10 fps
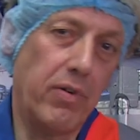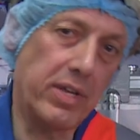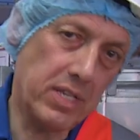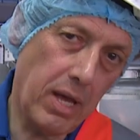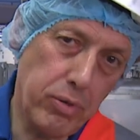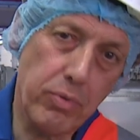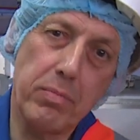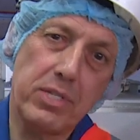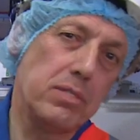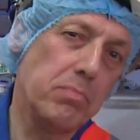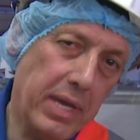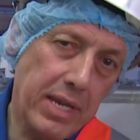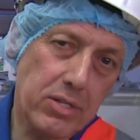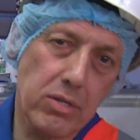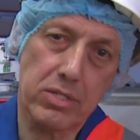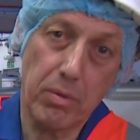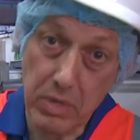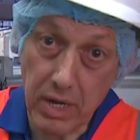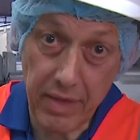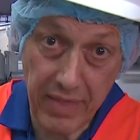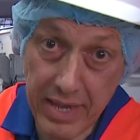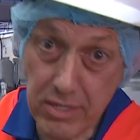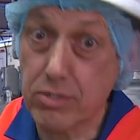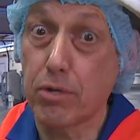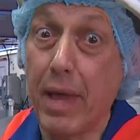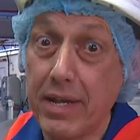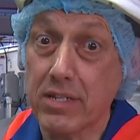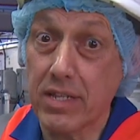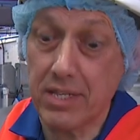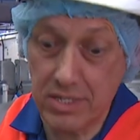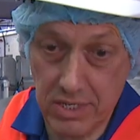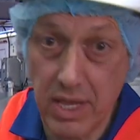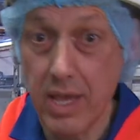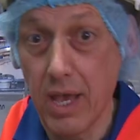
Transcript: for example with Mrs Meeks or someone like that, tremendous lessons,